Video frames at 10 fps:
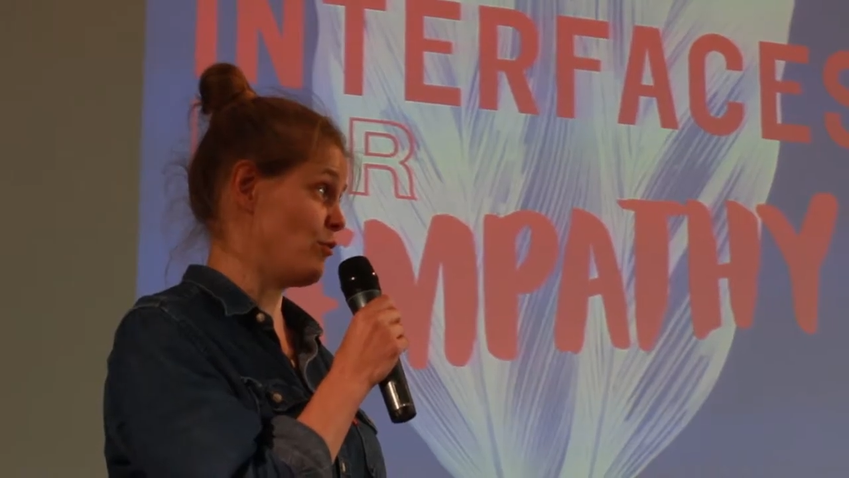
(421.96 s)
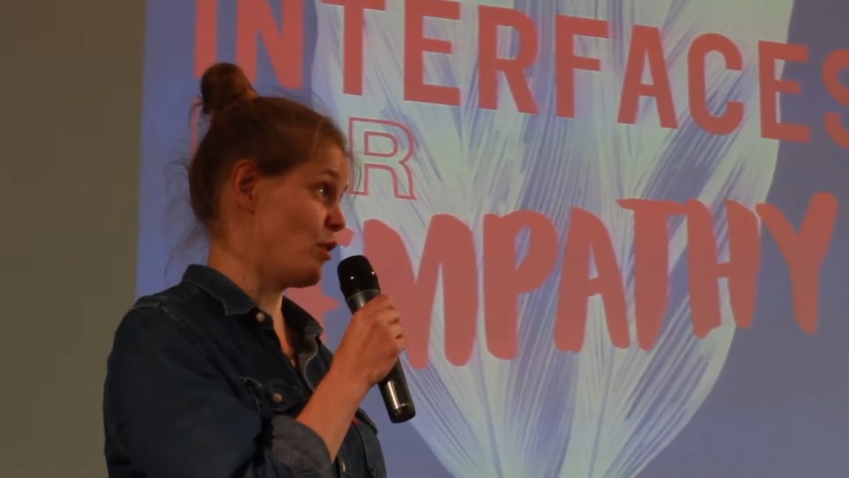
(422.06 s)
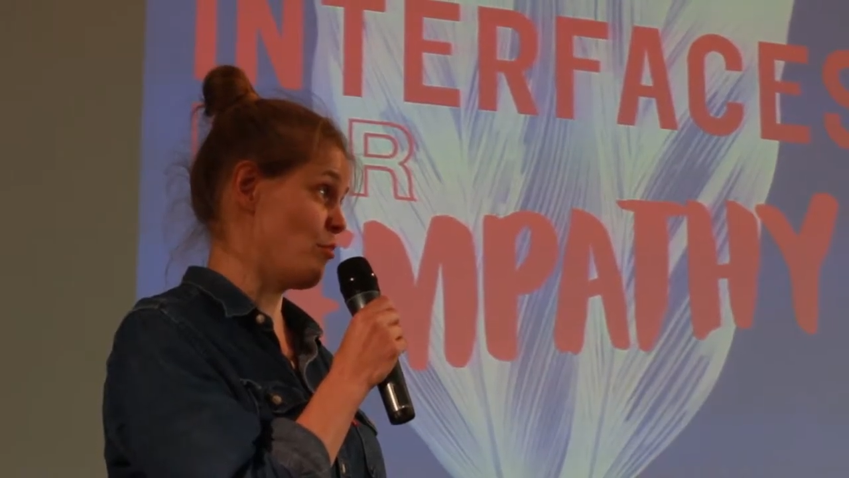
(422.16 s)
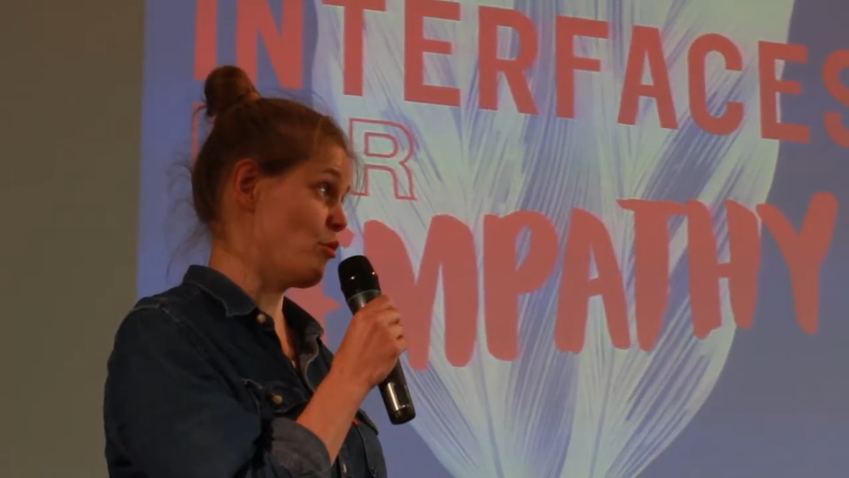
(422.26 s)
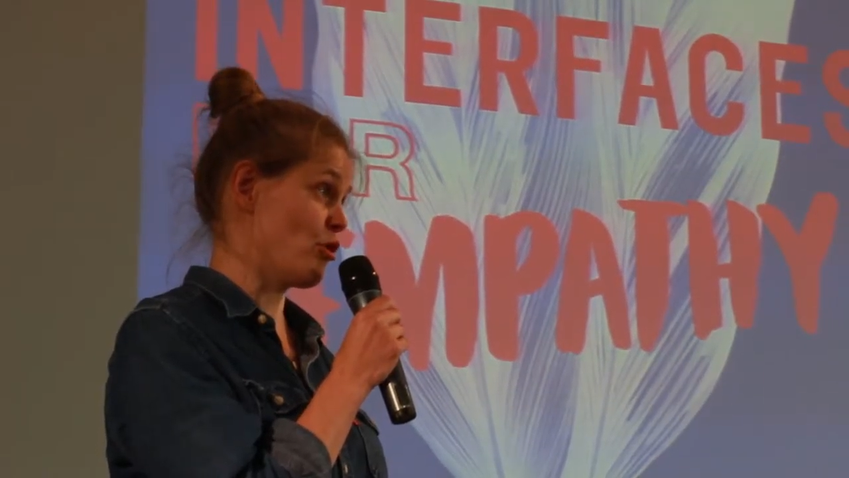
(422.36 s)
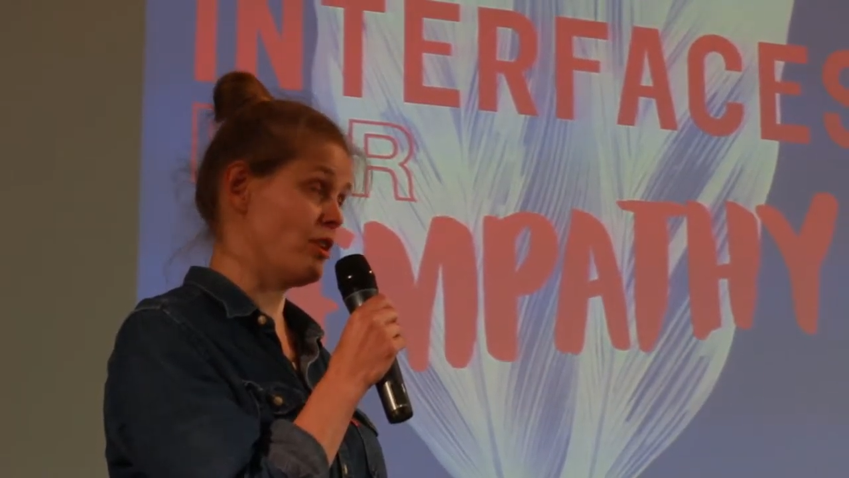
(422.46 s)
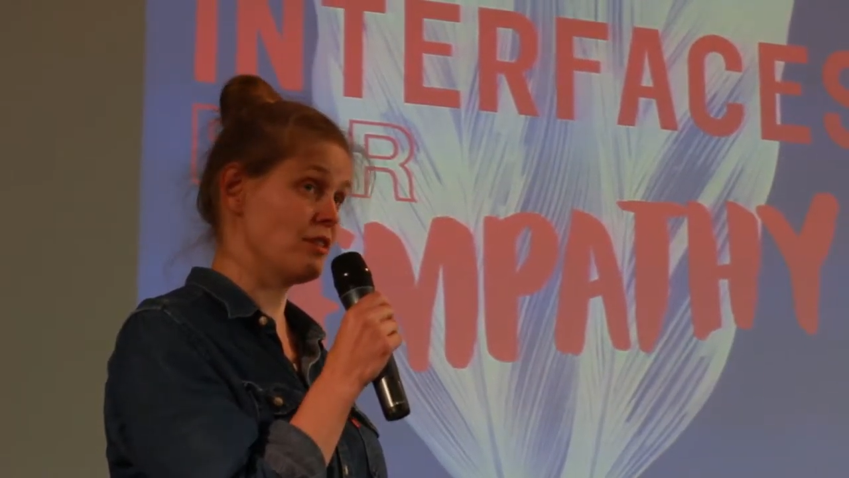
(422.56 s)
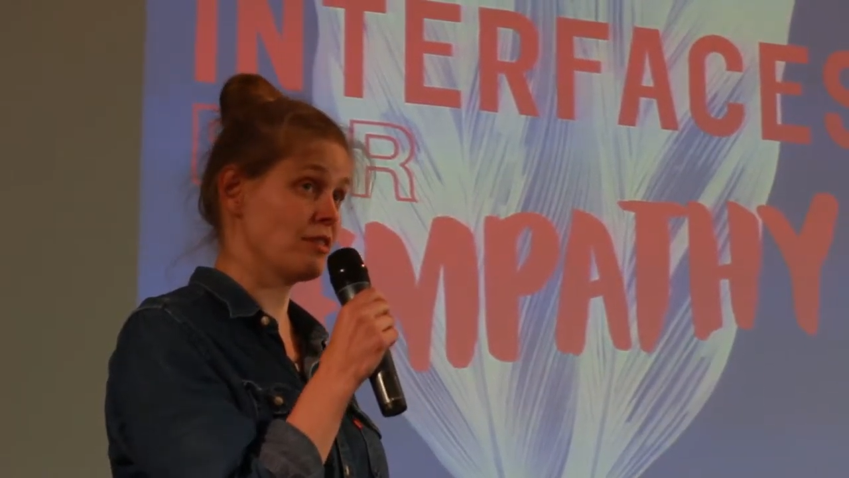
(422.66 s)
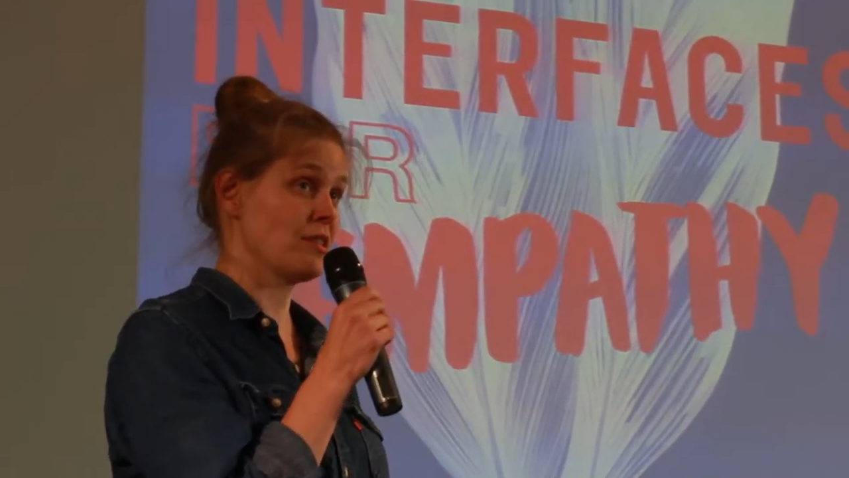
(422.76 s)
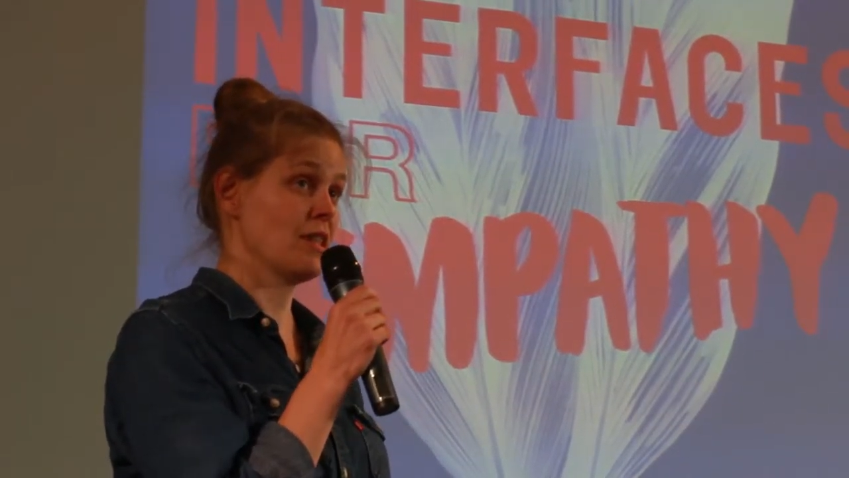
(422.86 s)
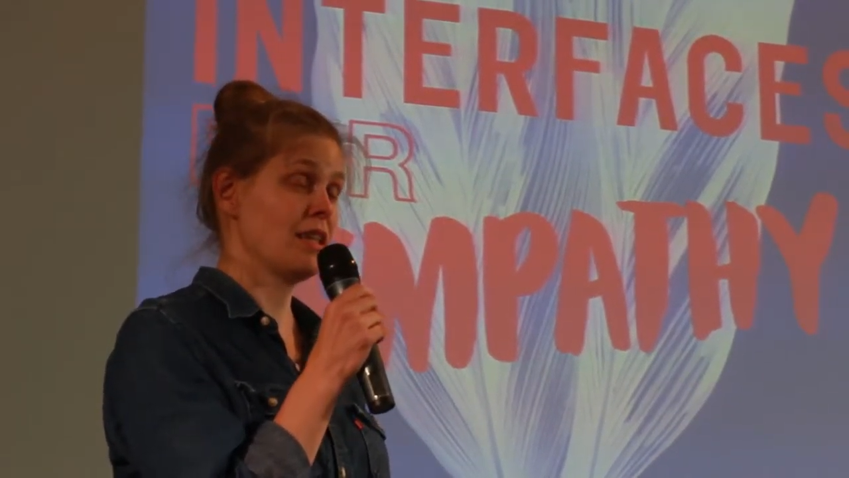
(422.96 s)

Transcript: of our morals